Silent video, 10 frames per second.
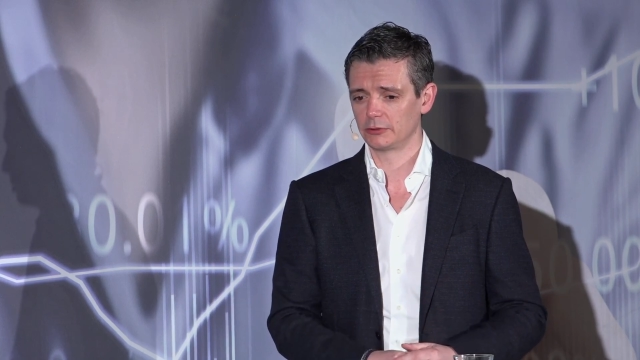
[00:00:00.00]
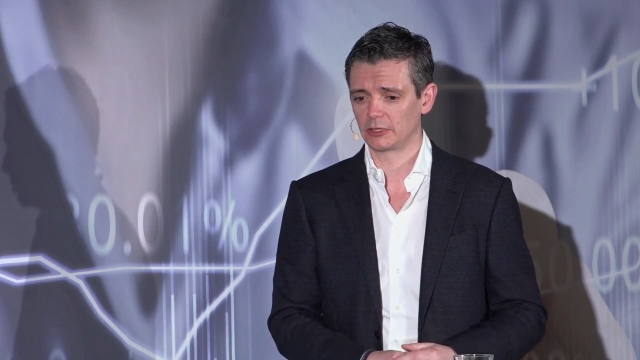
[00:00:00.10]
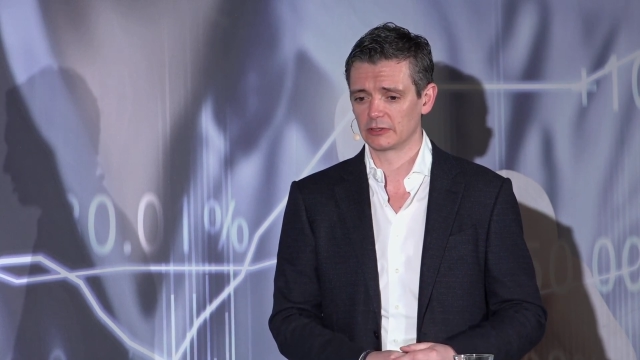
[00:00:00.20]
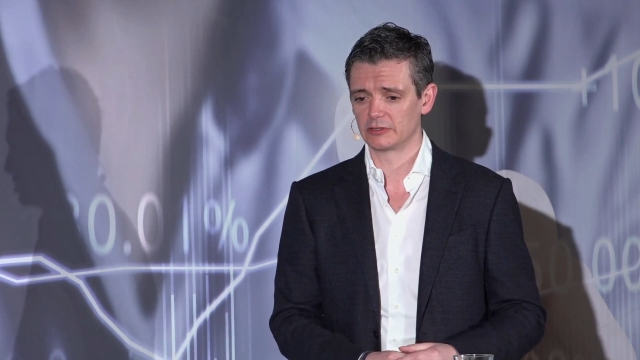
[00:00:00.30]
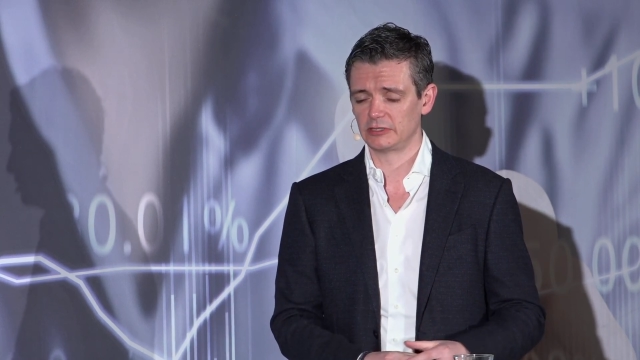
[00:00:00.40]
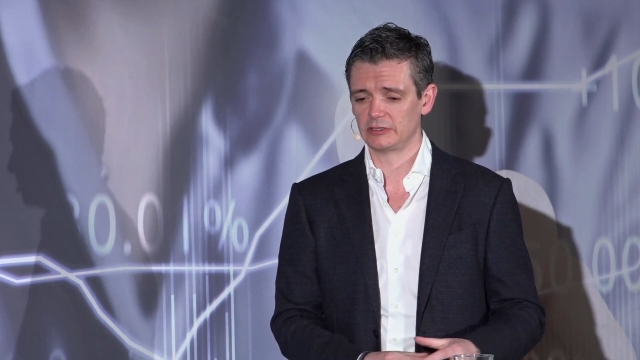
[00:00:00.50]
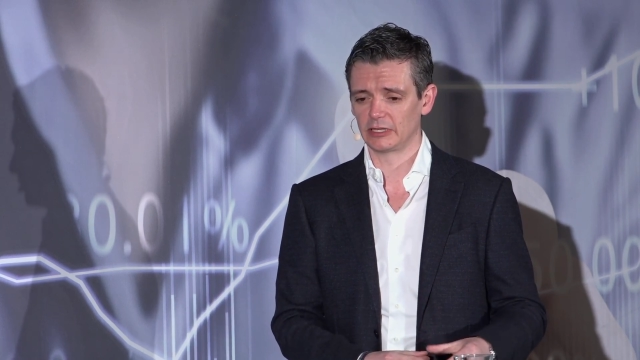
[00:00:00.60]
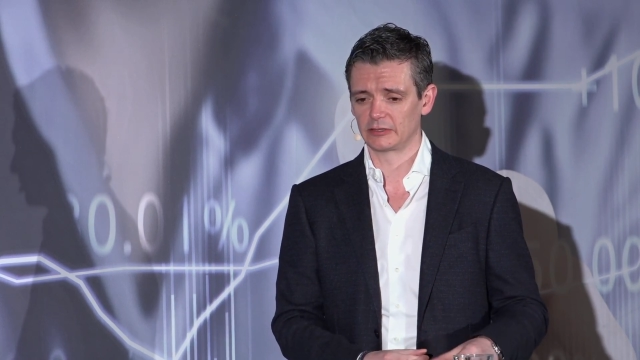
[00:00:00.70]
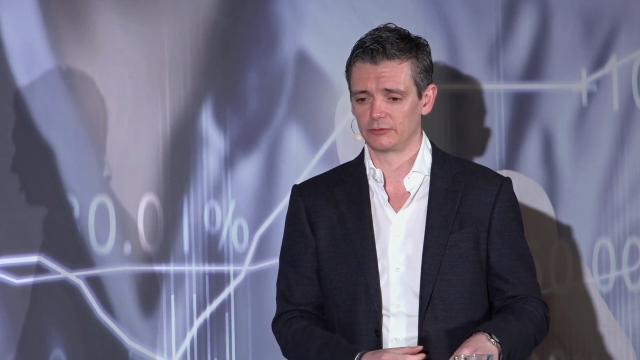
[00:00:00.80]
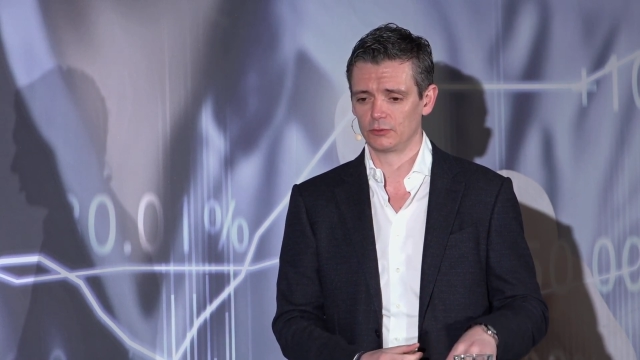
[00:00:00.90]
you can see
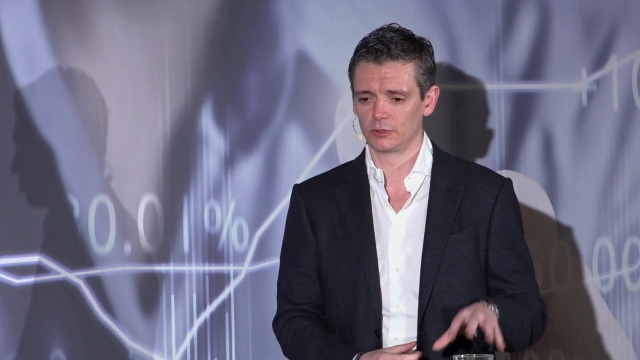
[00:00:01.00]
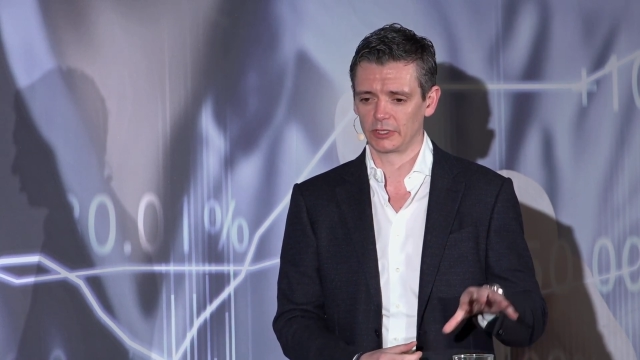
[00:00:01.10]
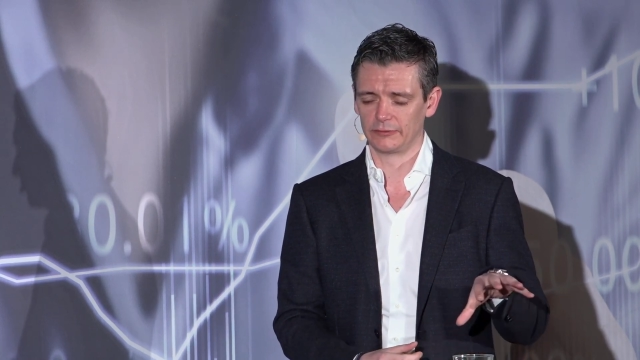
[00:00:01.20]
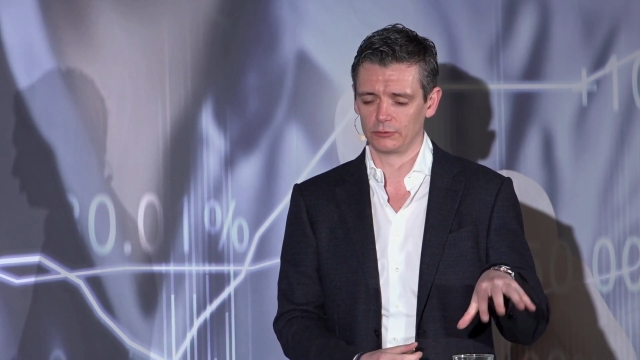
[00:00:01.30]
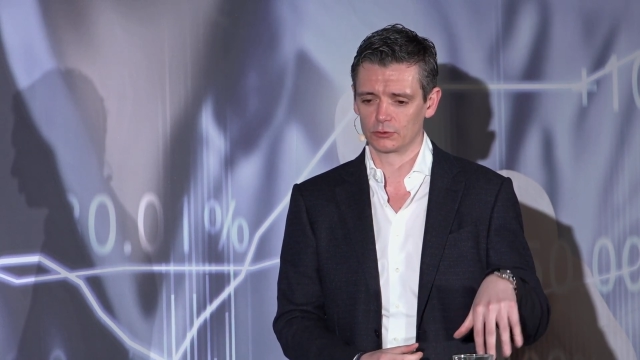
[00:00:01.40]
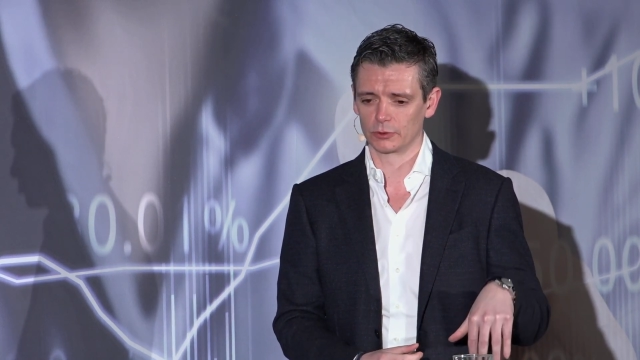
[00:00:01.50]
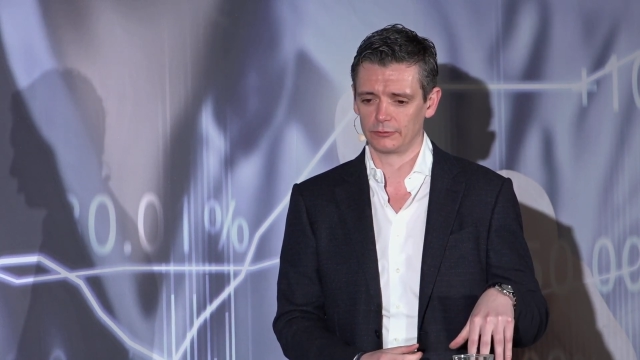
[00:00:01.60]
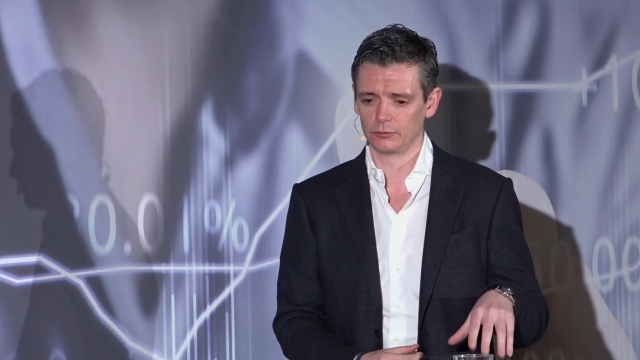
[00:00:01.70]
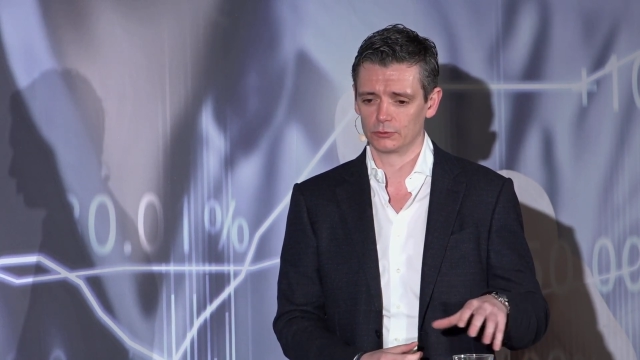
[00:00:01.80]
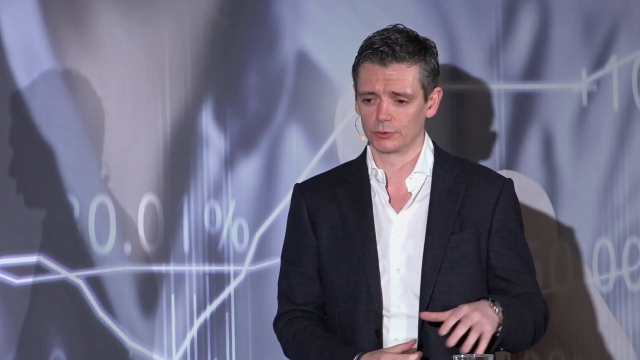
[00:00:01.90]
that if
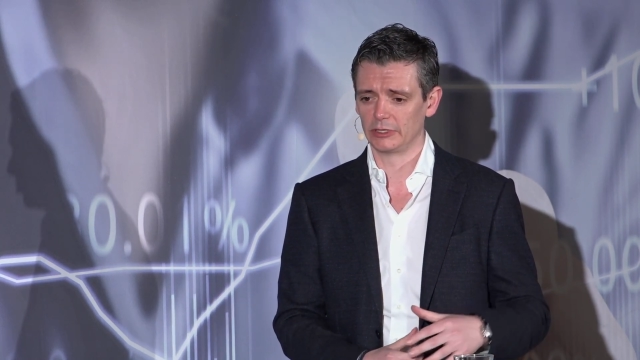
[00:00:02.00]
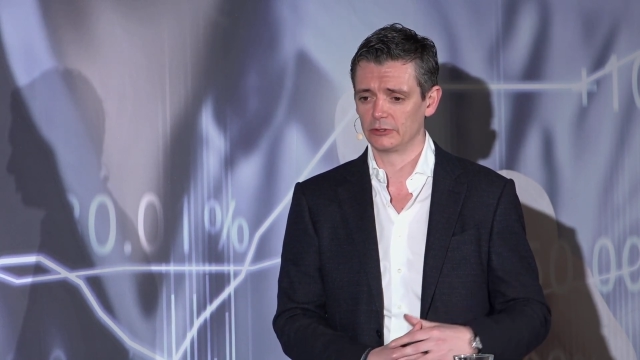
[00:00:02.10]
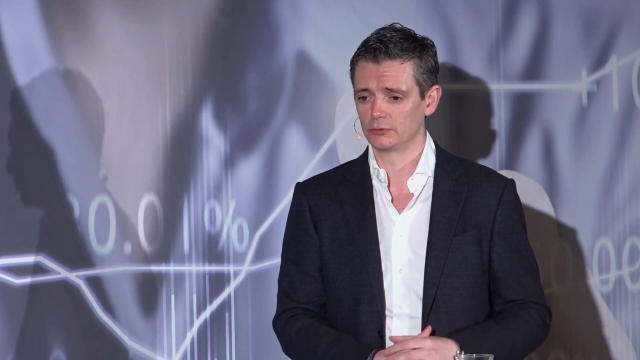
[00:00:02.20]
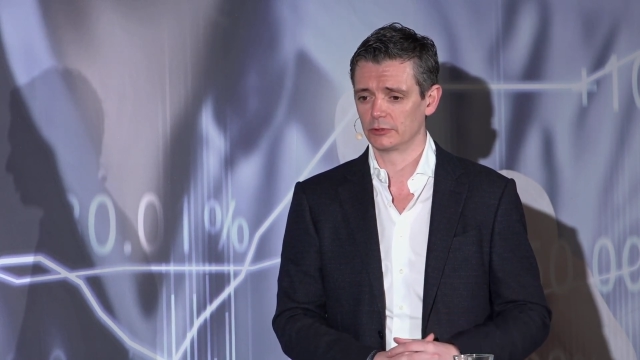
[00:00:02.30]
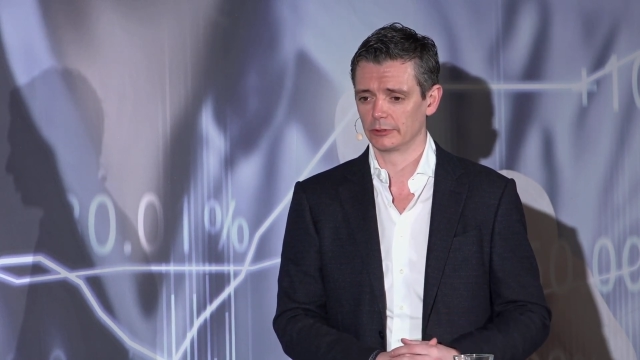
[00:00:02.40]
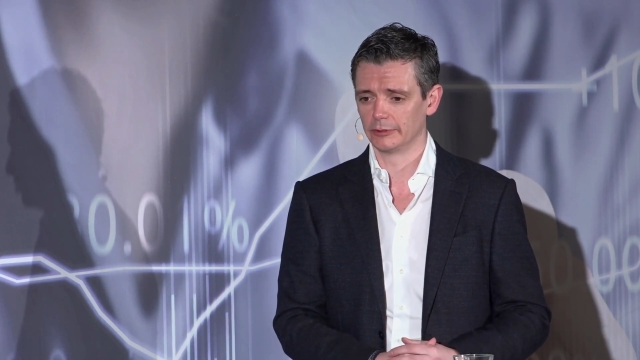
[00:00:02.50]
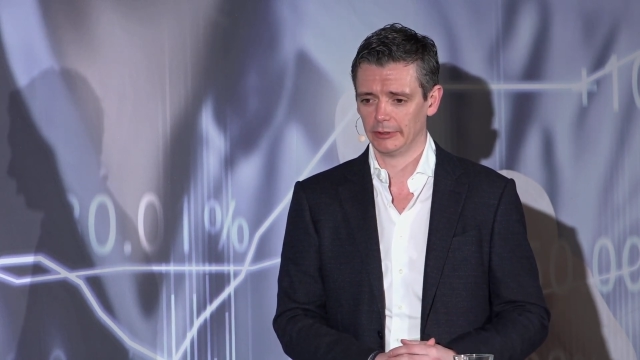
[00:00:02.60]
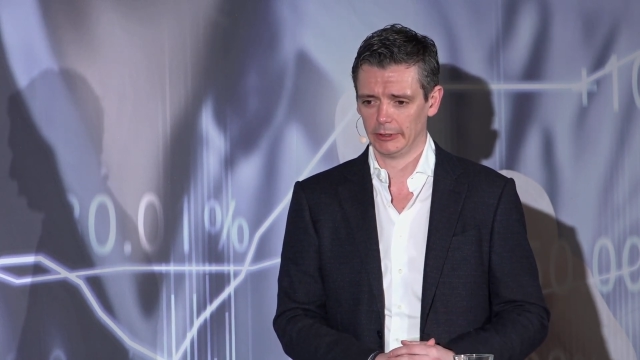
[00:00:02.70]
you drill into the